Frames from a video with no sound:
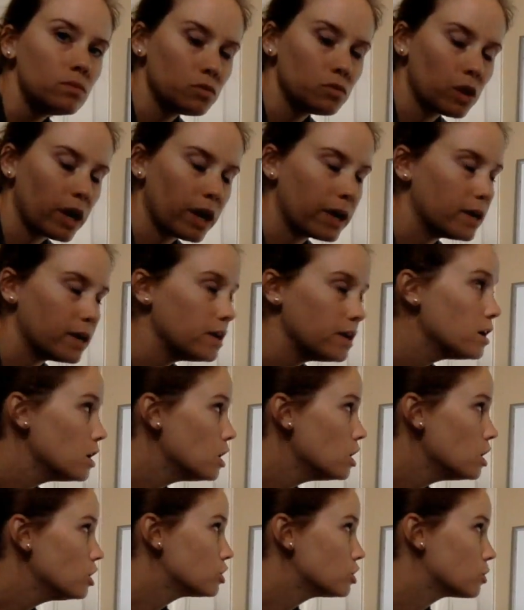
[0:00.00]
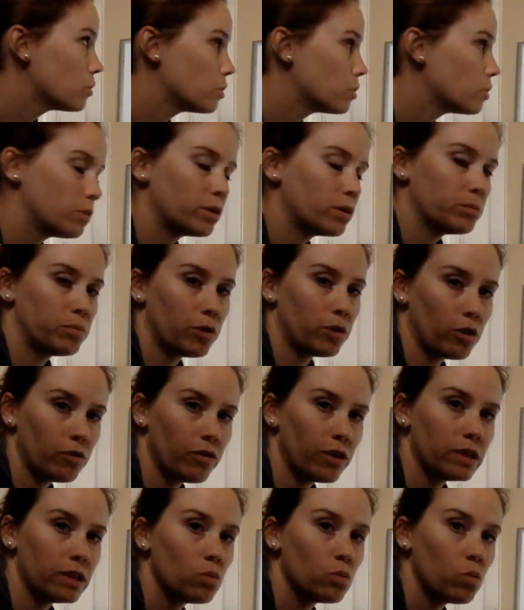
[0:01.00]
Okay, so when we're in
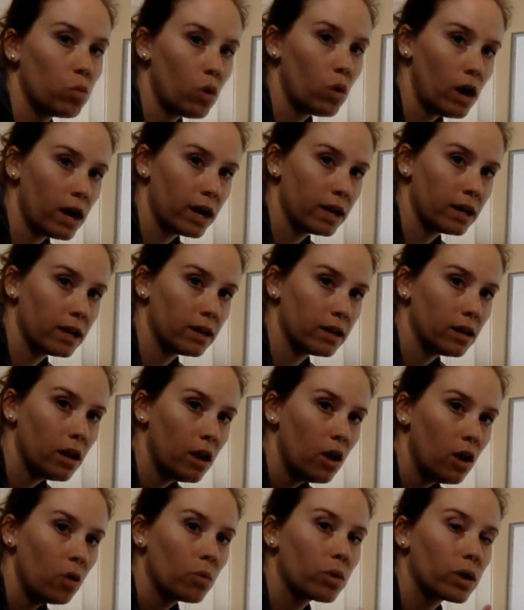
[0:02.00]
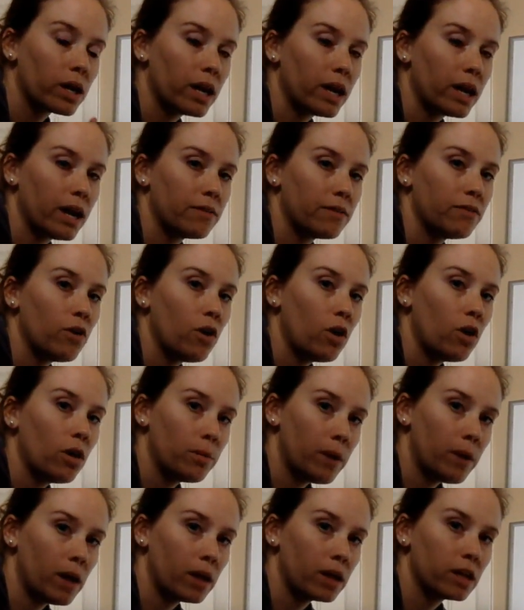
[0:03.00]
prophase 1, we're going to have
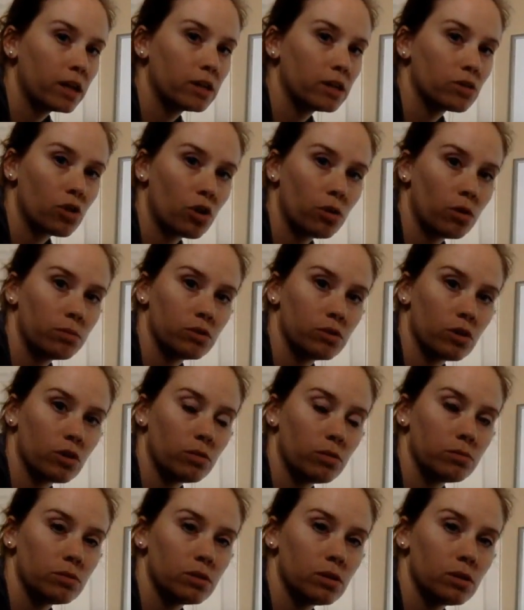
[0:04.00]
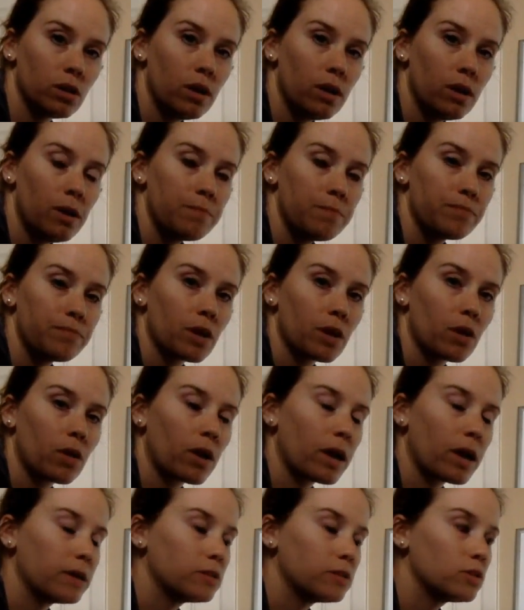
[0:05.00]
homologous chromosomes.
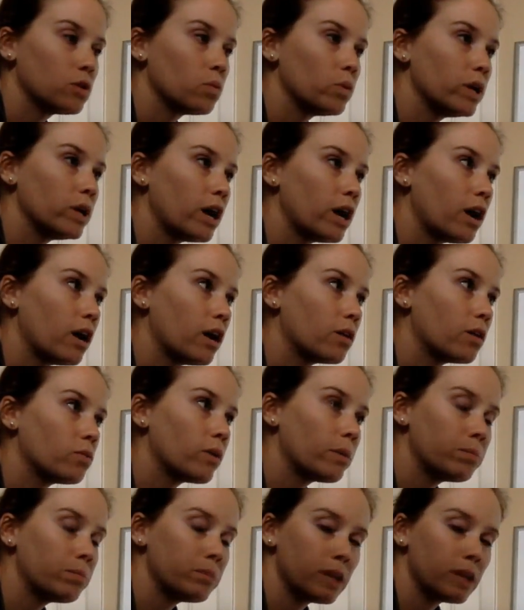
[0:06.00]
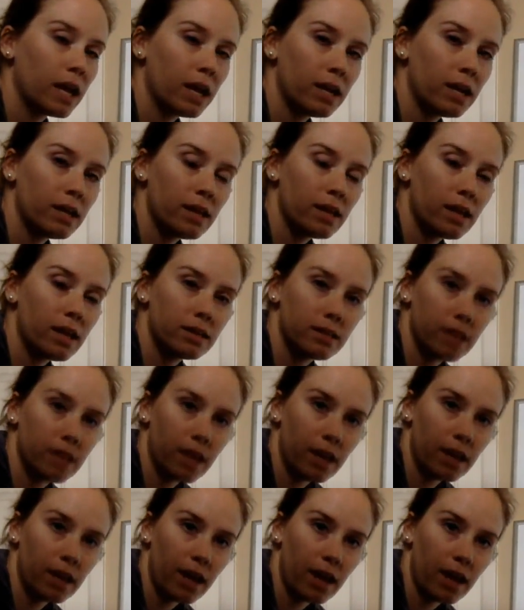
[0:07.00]
Okay, so we are replicating that
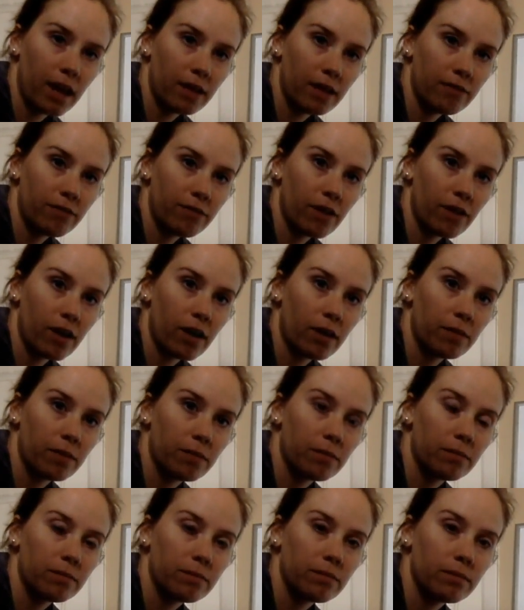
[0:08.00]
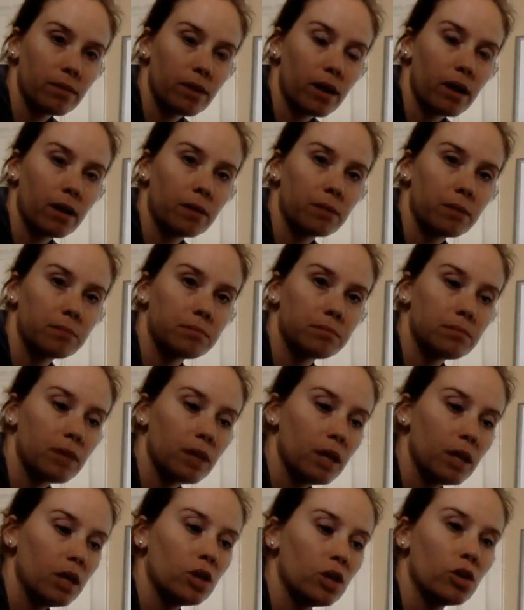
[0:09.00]
DNA from,
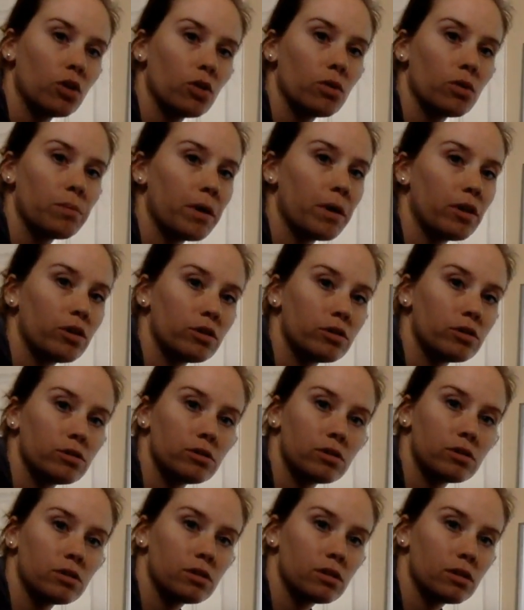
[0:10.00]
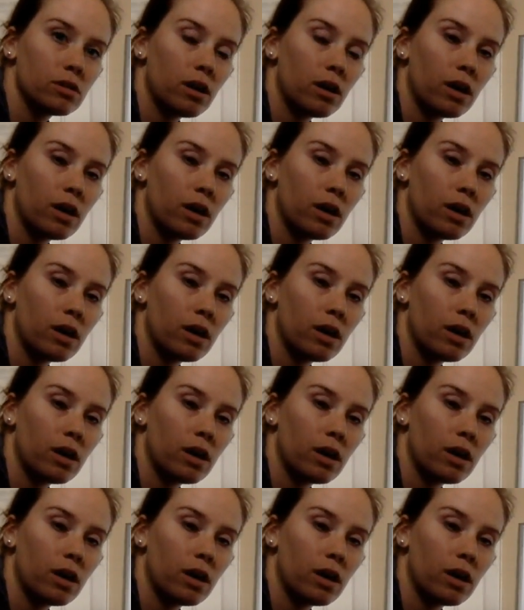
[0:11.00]
the mother's